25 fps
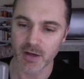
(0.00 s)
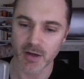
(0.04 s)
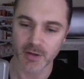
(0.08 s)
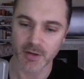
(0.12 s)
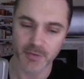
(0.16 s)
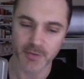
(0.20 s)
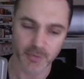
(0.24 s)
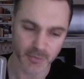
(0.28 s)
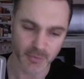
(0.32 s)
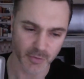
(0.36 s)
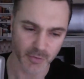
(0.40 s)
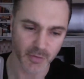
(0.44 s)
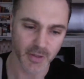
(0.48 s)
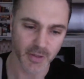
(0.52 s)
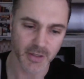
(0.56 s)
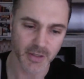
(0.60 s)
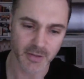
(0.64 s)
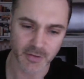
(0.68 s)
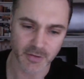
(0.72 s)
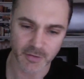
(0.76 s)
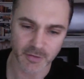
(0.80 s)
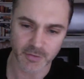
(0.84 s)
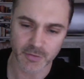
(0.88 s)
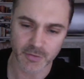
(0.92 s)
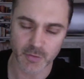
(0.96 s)
There's a link in
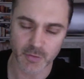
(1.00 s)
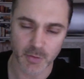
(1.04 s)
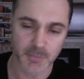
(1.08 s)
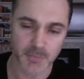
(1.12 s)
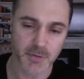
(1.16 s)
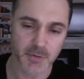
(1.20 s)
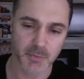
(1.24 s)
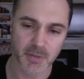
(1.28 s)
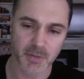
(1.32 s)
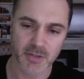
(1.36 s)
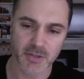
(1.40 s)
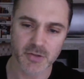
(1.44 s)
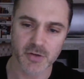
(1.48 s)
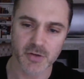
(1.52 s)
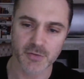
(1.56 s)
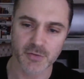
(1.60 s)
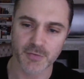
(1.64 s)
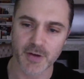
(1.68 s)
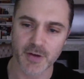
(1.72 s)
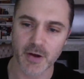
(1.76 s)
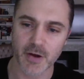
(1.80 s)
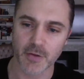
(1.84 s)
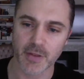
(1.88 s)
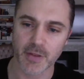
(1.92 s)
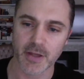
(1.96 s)
the description. Make sure you
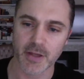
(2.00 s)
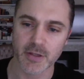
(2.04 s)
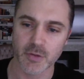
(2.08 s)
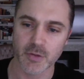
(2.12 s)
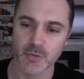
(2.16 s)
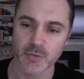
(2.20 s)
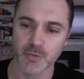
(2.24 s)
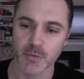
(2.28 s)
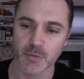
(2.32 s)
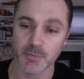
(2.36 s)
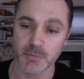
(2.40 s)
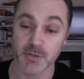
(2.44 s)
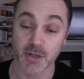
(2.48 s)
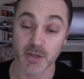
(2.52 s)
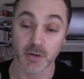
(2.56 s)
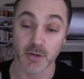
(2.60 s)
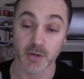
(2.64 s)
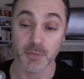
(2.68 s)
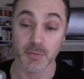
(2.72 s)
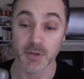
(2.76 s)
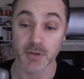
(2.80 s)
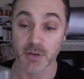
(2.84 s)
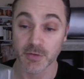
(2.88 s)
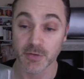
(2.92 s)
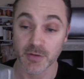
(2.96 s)
follow that YouTube channel
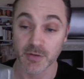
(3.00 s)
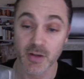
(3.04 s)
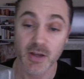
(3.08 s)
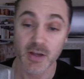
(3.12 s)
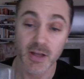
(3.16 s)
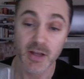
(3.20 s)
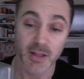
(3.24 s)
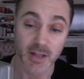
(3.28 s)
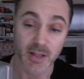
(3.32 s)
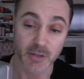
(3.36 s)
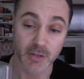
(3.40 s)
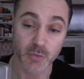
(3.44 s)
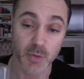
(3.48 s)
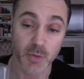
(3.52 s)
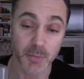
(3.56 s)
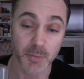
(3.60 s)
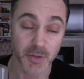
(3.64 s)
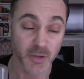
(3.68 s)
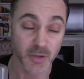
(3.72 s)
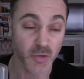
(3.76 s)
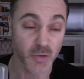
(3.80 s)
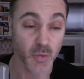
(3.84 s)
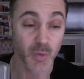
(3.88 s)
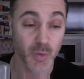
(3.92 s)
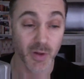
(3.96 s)
because that's where I'm going
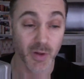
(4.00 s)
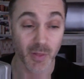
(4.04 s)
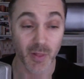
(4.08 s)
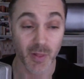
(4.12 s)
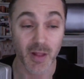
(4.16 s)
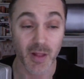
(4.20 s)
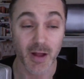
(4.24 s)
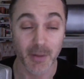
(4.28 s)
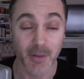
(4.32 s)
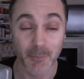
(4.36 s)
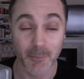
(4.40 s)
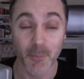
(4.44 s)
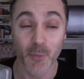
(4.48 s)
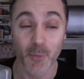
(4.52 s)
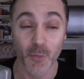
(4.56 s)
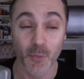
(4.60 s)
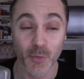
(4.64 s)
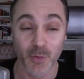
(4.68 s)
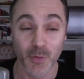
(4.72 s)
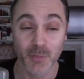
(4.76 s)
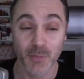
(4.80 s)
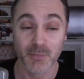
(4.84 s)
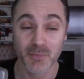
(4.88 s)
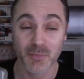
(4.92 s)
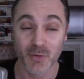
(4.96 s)
to do a lot
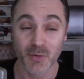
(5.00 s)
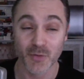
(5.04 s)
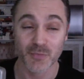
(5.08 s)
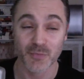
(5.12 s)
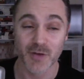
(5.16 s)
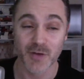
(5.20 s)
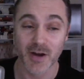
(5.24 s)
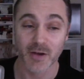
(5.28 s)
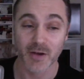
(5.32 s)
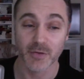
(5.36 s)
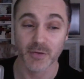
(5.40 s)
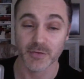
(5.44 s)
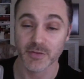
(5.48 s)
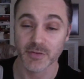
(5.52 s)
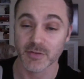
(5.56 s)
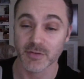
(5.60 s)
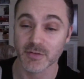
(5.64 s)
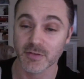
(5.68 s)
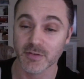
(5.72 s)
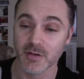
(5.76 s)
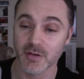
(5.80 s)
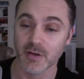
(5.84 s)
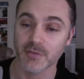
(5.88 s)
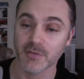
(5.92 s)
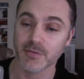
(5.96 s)
more profiles and
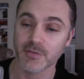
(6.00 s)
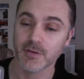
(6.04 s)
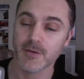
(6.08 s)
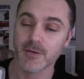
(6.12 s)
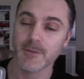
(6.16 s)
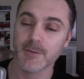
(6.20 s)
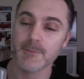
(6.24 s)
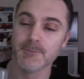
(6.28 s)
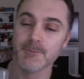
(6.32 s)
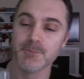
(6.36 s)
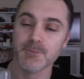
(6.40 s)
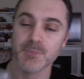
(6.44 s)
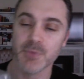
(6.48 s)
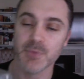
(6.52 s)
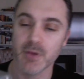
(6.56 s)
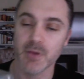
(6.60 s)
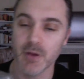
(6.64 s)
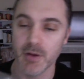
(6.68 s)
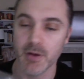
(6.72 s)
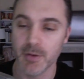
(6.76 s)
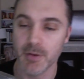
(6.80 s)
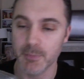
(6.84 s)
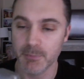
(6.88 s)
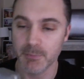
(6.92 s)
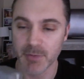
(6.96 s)
stuff.
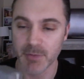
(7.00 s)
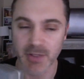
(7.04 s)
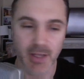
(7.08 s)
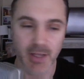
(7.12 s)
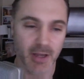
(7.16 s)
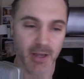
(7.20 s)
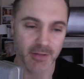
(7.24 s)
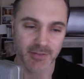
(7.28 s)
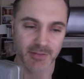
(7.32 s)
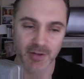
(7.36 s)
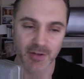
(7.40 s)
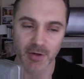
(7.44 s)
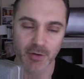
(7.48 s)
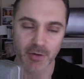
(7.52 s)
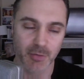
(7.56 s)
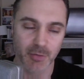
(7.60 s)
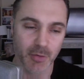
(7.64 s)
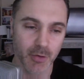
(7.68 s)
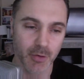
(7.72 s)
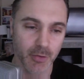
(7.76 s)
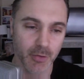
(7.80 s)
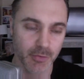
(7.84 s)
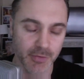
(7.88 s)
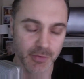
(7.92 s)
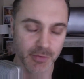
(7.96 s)
But yeah, Derrick
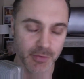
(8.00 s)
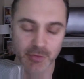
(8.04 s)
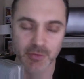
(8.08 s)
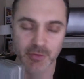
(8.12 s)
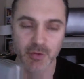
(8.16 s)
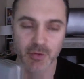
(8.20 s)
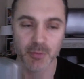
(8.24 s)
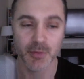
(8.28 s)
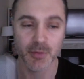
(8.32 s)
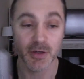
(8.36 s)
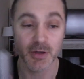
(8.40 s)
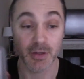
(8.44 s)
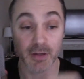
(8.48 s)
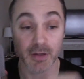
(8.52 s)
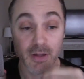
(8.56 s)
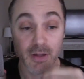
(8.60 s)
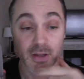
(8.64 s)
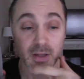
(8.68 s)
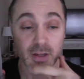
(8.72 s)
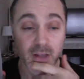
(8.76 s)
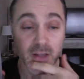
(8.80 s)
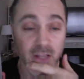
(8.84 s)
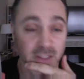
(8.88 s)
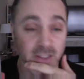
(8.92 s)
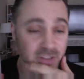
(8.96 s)
Rose, there's so many.
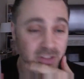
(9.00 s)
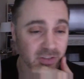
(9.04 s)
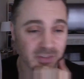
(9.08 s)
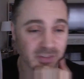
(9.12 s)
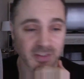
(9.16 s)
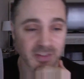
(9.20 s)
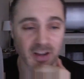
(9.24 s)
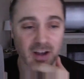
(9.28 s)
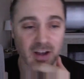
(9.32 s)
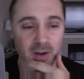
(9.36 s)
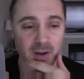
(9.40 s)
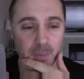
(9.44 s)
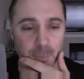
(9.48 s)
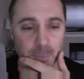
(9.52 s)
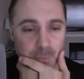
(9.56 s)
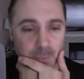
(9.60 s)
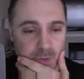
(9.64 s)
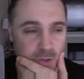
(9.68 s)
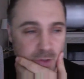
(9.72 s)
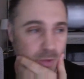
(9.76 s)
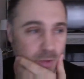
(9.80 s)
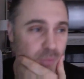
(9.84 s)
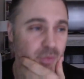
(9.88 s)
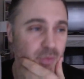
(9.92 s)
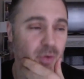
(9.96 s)
It's just time,
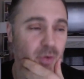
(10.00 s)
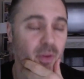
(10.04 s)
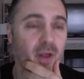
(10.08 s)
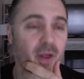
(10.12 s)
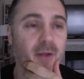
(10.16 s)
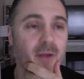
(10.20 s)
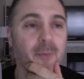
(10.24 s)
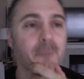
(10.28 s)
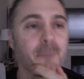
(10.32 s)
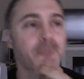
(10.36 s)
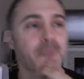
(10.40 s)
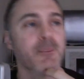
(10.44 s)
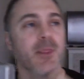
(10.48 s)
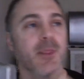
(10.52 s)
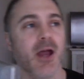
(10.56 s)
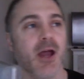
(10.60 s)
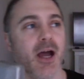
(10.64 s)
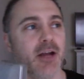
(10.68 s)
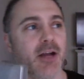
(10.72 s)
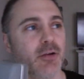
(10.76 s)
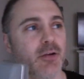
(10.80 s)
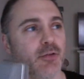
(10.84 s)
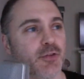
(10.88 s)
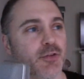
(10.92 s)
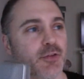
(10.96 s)
So like,
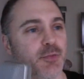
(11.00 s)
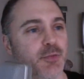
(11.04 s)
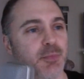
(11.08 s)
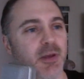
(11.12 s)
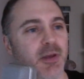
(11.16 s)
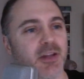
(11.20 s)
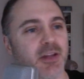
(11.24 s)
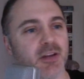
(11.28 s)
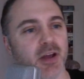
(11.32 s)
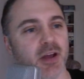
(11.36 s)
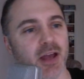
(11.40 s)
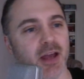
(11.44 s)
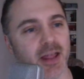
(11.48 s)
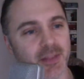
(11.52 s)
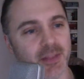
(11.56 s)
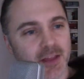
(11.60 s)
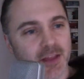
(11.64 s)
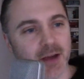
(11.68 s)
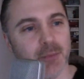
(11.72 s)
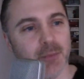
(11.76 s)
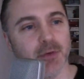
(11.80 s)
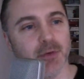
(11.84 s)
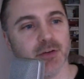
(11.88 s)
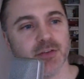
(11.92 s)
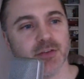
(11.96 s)
I don't spend
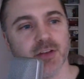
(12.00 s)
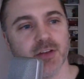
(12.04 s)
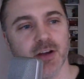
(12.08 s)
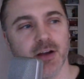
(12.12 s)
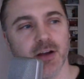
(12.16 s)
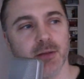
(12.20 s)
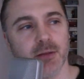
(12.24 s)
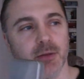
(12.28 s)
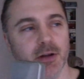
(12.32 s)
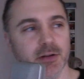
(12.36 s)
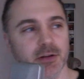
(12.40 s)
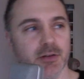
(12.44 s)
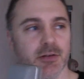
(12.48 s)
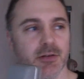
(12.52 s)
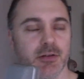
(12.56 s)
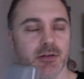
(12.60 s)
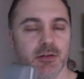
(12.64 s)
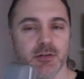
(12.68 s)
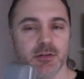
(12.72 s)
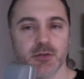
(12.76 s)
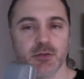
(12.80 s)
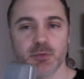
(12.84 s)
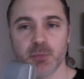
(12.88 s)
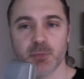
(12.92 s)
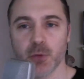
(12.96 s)
that much time on
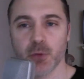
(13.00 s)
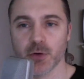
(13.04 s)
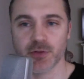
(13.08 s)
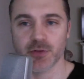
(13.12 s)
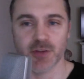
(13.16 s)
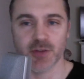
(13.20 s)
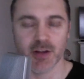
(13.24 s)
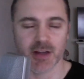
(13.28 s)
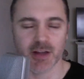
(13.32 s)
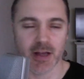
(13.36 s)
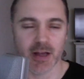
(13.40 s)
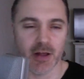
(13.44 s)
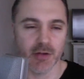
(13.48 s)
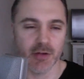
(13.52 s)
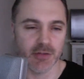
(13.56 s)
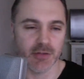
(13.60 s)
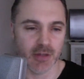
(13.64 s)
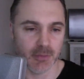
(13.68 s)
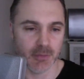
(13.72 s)
sports psychology.